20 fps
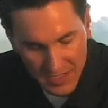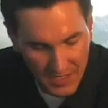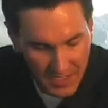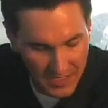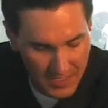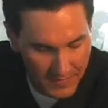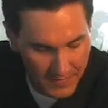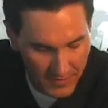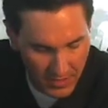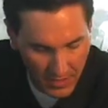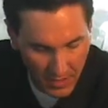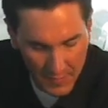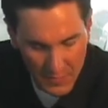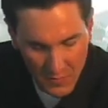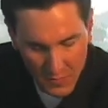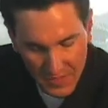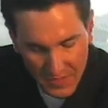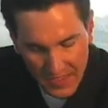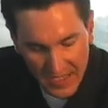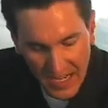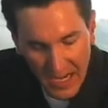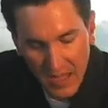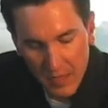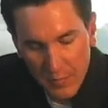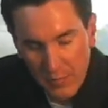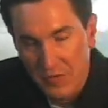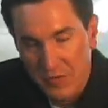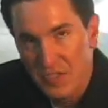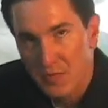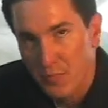and it even comes with the
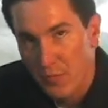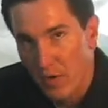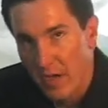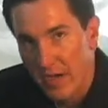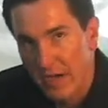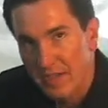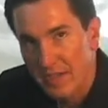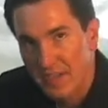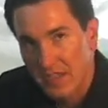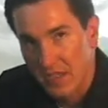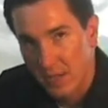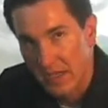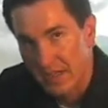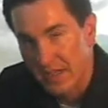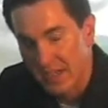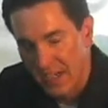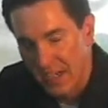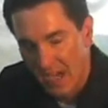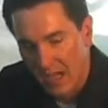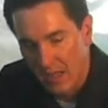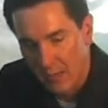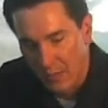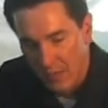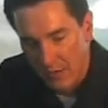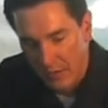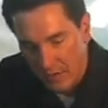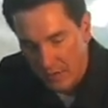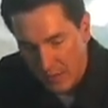caliper spray to clean the caliper.